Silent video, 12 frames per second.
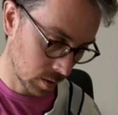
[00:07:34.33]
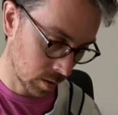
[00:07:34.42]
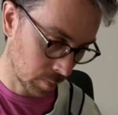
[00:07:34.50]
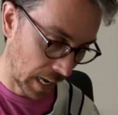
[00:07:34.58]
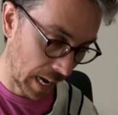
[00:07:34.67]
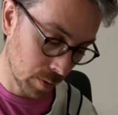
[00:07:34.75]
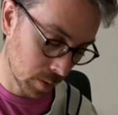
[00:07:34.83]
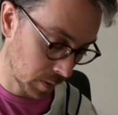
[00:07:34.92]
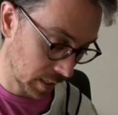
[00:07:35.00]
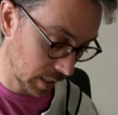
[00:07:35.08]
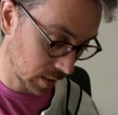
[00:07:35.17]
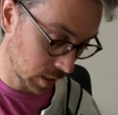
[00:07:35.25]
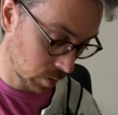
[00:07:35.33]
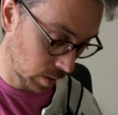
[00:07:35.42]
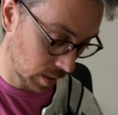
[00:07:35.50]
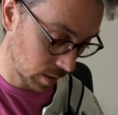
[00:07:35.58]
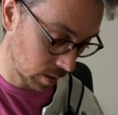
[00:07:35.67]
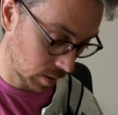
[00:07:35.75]
I was playing it this way.
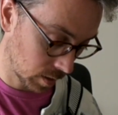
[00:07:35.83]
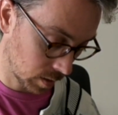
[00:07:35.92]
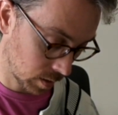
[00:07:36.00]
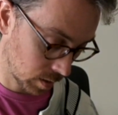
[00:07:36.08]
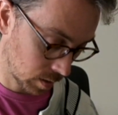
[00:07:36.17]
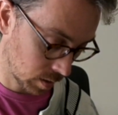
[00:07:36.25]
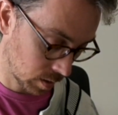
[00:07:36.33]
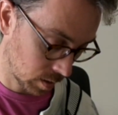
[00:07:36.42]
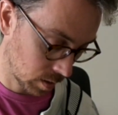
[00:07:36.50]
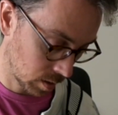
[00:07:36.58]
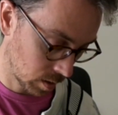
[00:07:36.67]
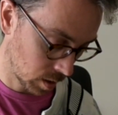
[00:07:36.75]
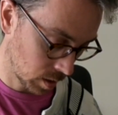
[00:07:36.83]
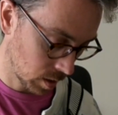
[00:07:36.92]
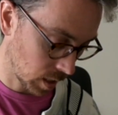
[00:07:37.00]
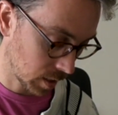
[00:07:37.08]
I